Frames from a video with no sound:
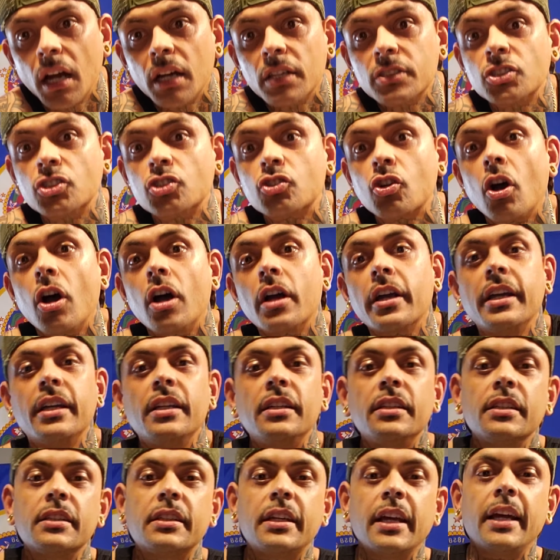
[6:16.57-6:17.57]
strong
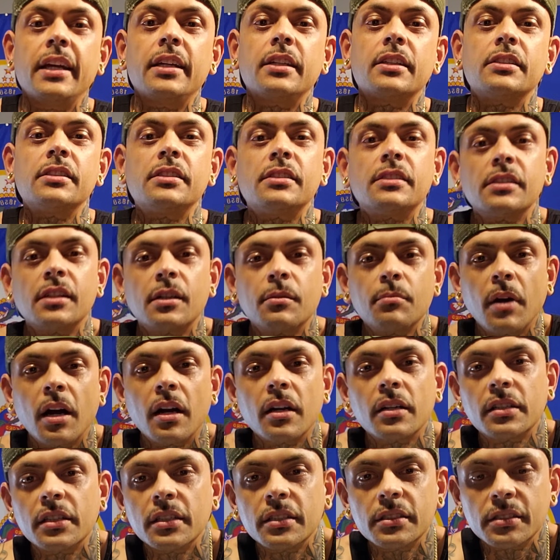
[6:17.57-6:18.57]
indicators, our
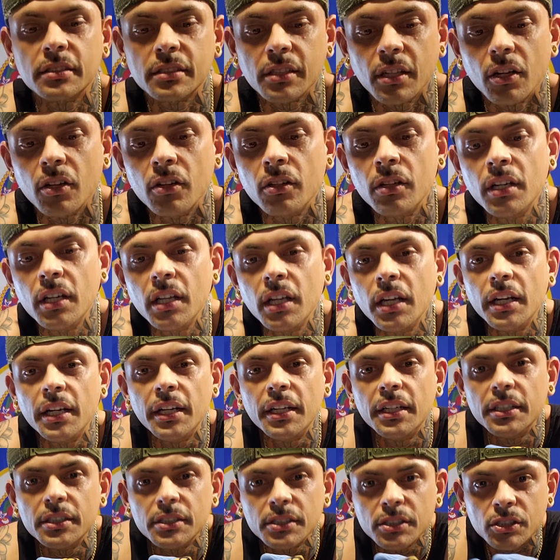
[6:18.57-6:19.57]
markers.
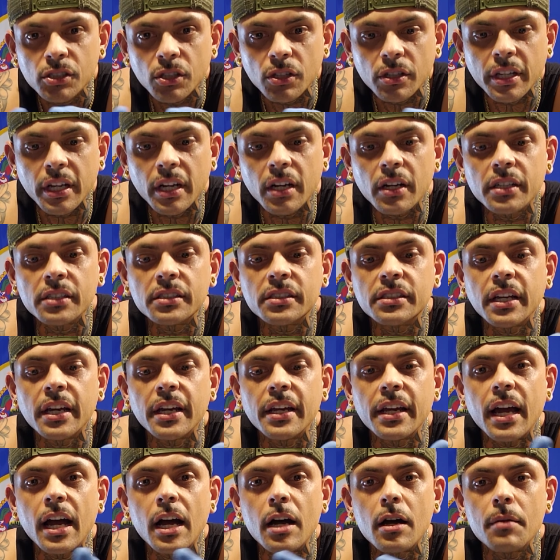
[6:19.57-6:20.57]
So there is
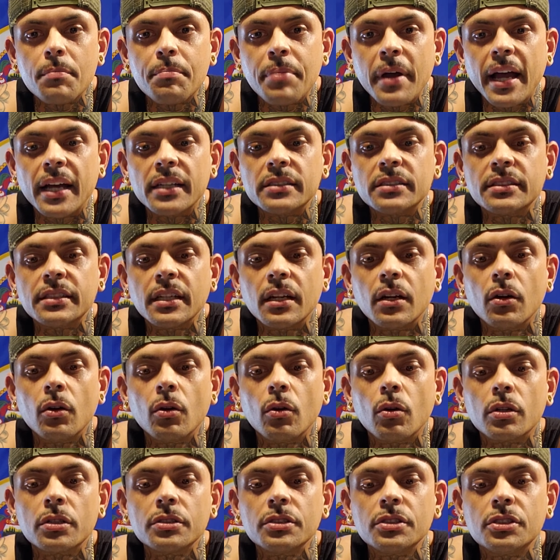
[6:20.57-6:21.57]
a pastel
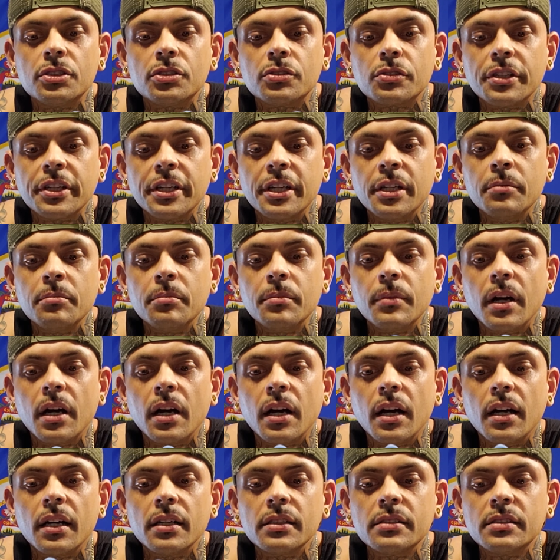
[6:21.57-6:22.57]
orange dream
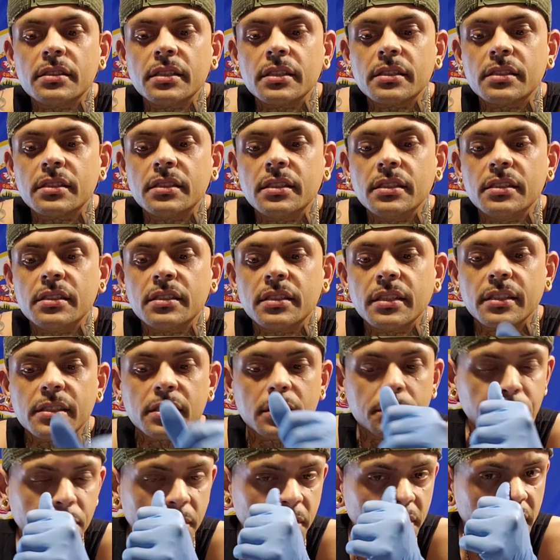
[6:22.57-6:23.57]

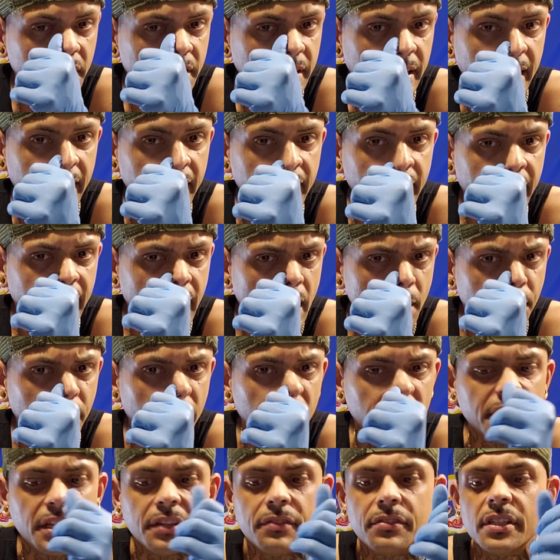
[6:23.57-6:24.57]
66%, and I
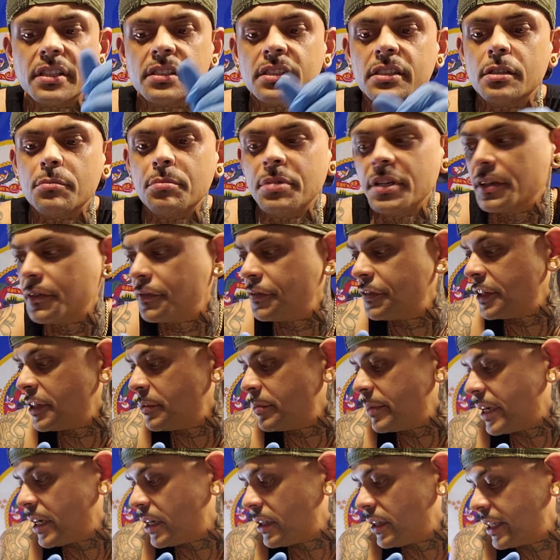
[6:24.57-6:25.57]
believe this to be a
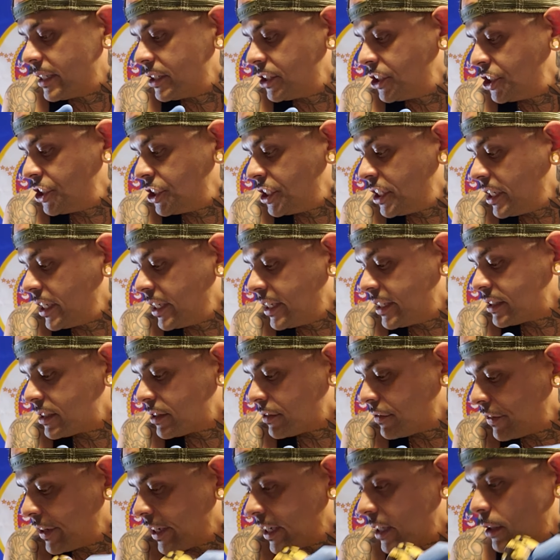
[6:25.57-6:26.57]
female, and she is
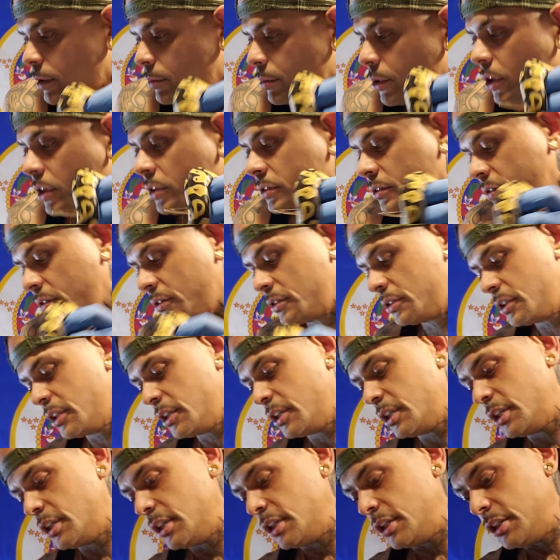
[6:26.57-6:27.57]
available.
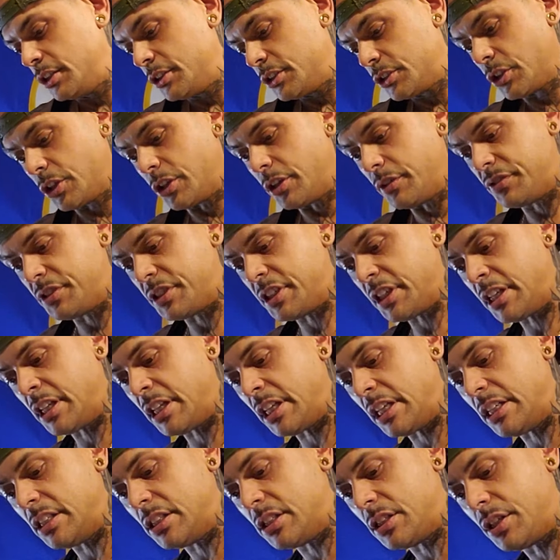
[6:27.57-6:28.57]
So you've seen
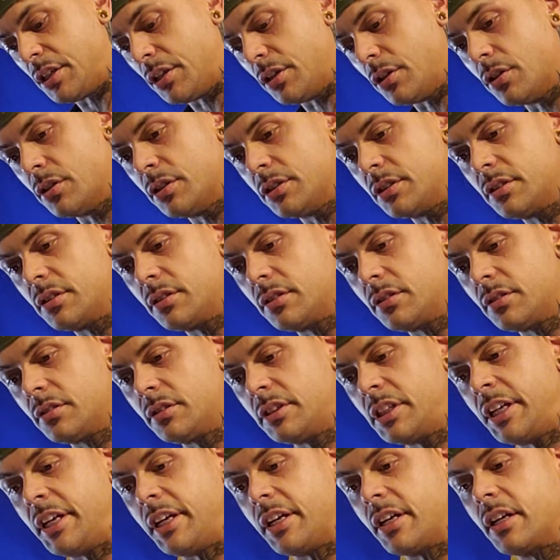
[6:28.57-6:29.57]
these two
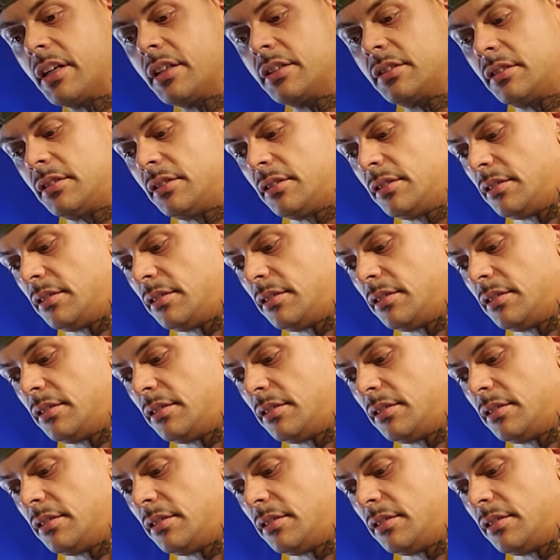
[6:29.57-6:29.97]
here.